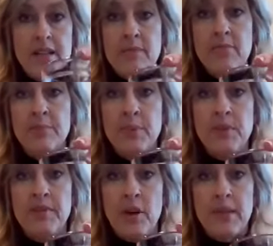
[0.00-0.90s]
tablespoon
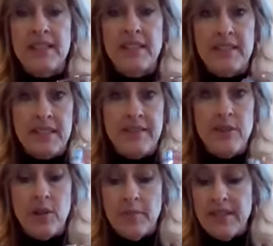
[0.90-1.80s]
of almonds,
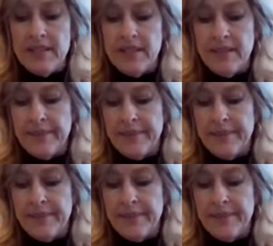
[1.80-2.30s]
slivered almonds,